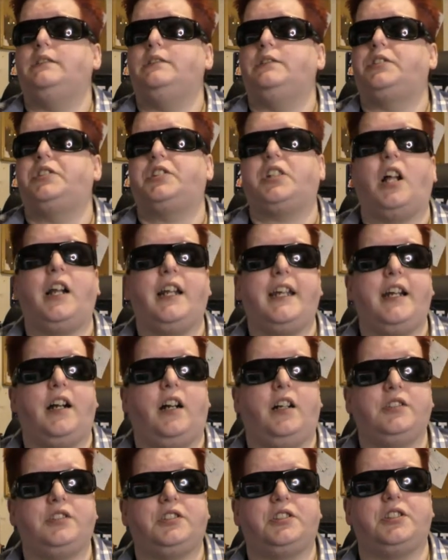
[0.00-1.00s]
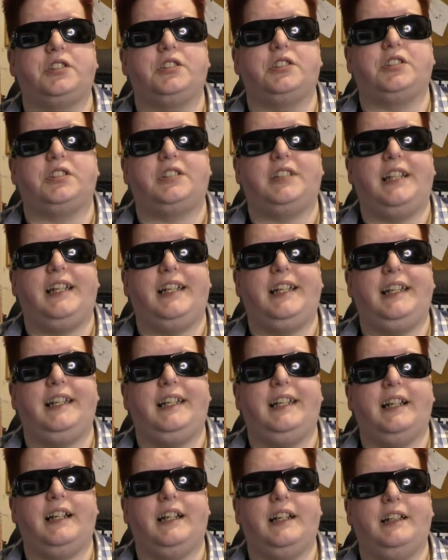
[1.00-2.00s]
Scully answers
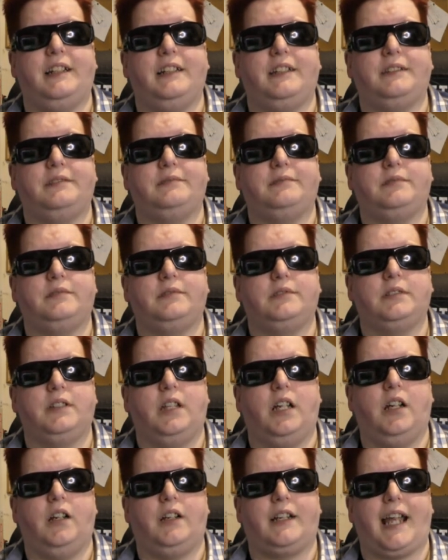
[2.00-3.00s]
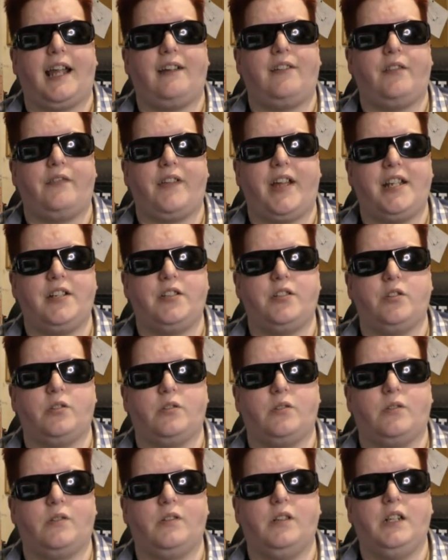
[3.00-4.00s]
the her caravan
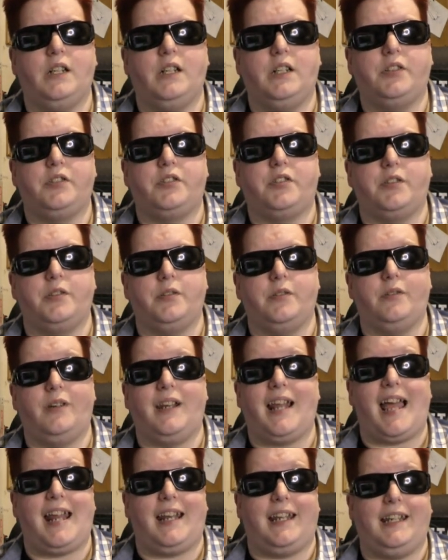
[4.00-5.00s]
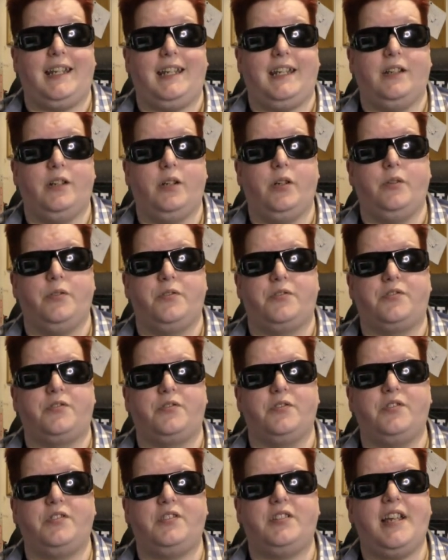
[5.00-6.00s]
door to Lanny, who
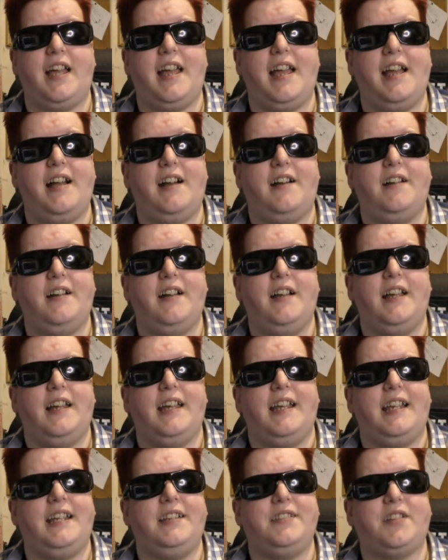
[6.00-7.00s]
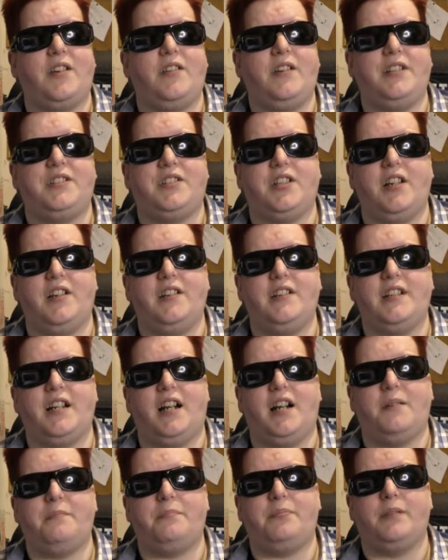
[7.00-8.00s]
stood there. He's only turned
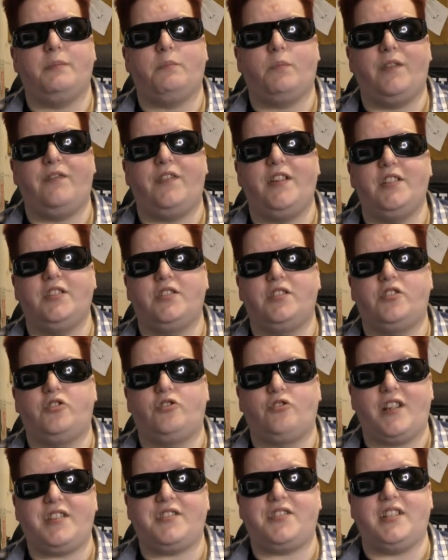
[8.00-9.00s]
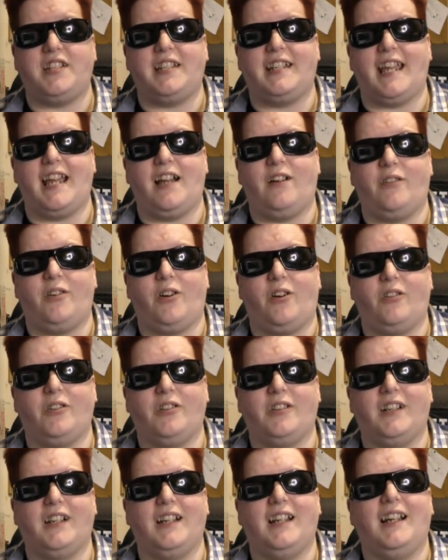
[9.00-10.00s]
up with his dressing gown
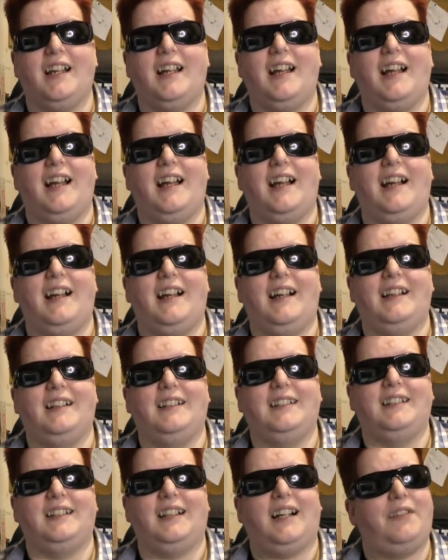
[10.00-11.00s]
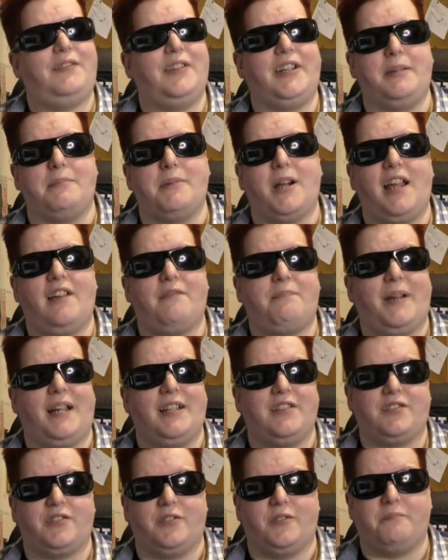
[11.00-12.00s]
on. I think he might have
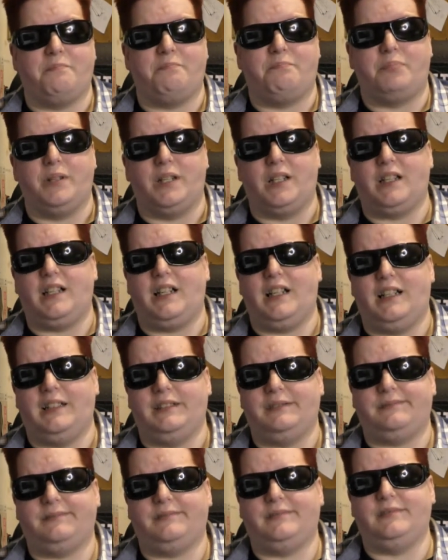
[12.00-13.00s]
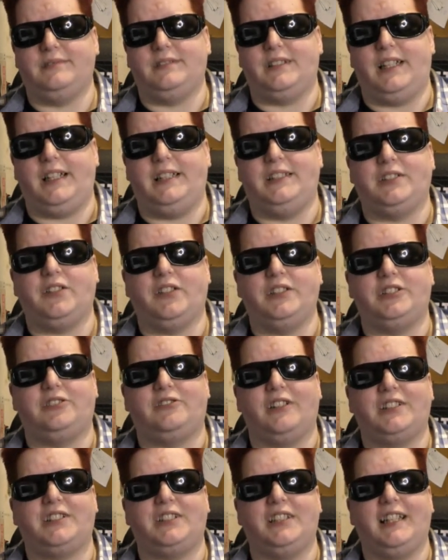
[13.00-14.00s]
pants on, but he's got his
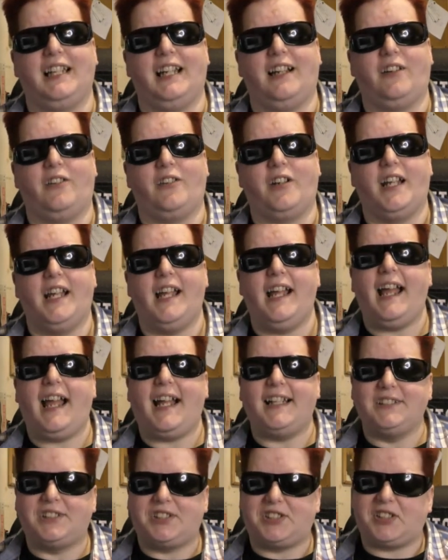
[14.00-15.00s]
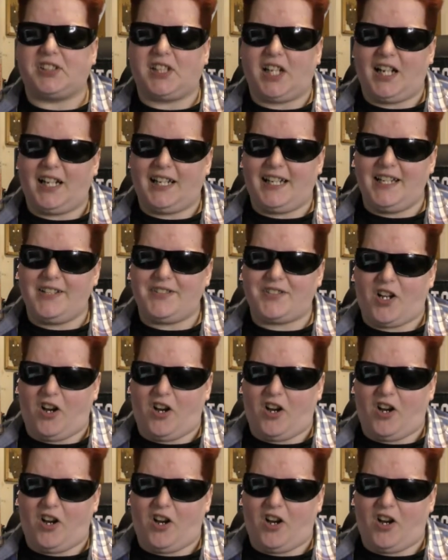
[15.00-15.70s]
dressing gown on, and Scully is